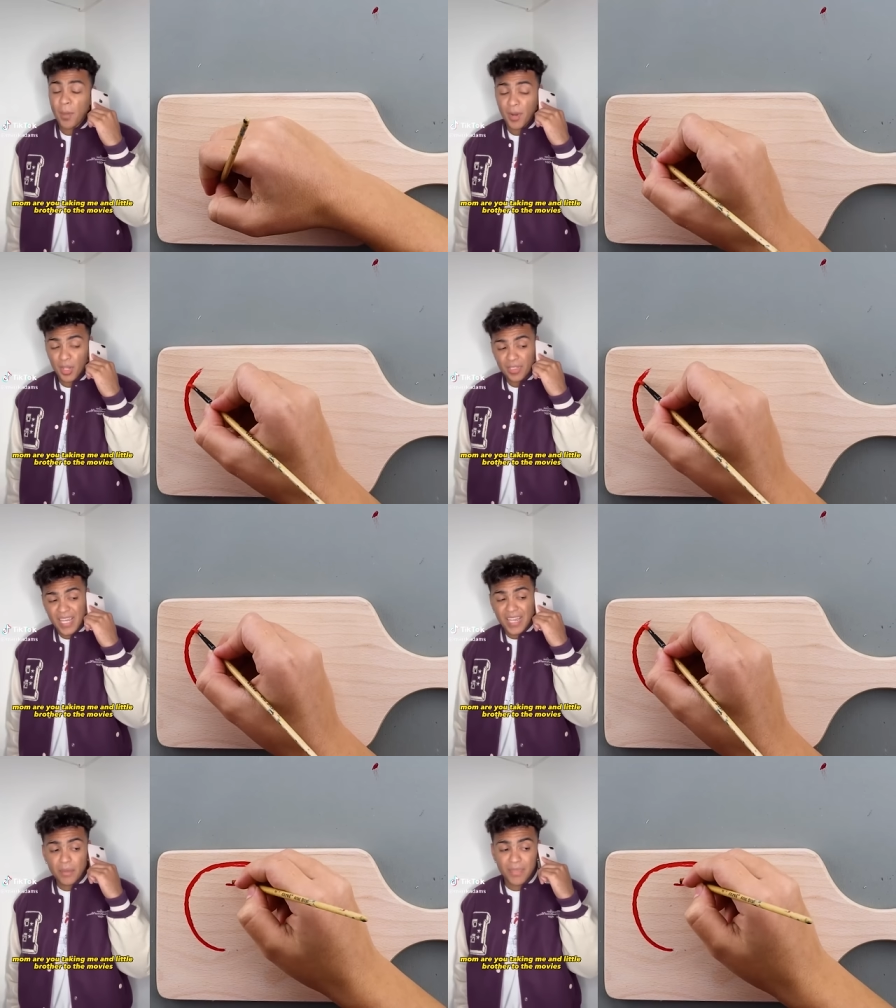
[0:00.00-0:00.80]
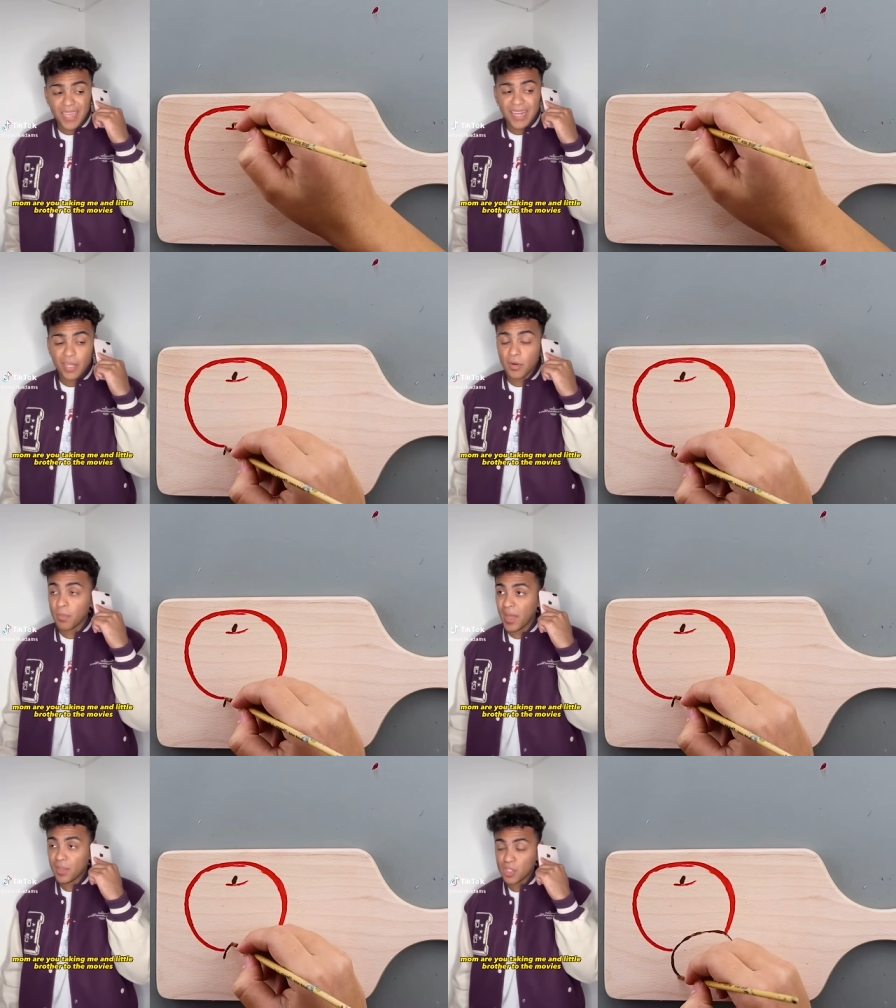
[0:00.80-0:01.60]
Mom, are you taking me and
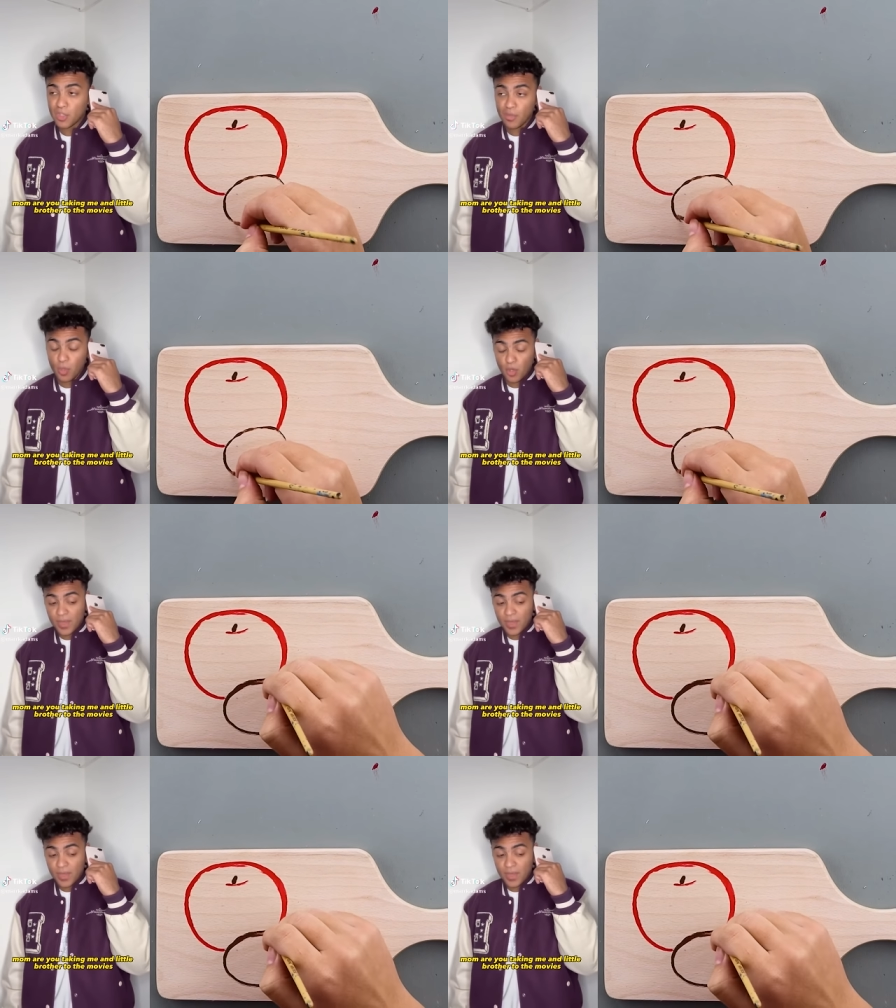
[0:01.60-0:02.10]
little brother to the